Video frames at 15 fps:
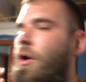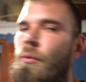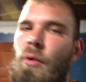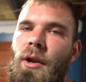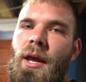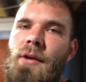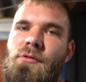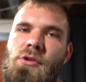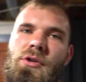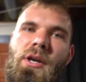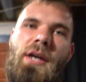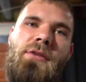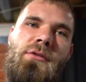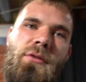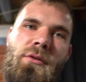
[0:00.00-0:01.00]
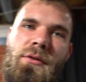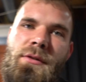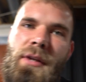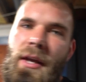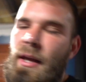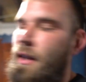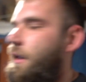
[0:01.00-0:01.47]
whatever you guys
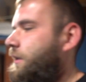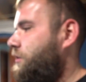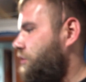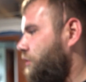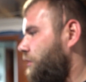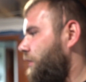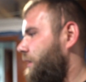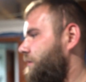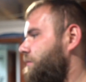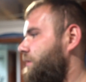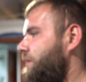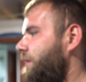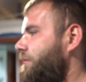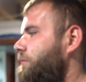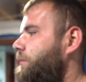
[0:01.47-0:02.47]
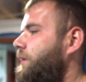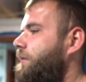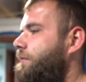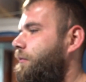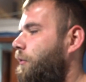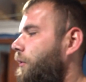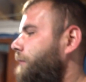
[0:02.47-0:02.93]
use a Shure
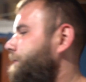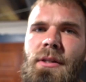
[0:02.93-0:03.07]
SM7B for.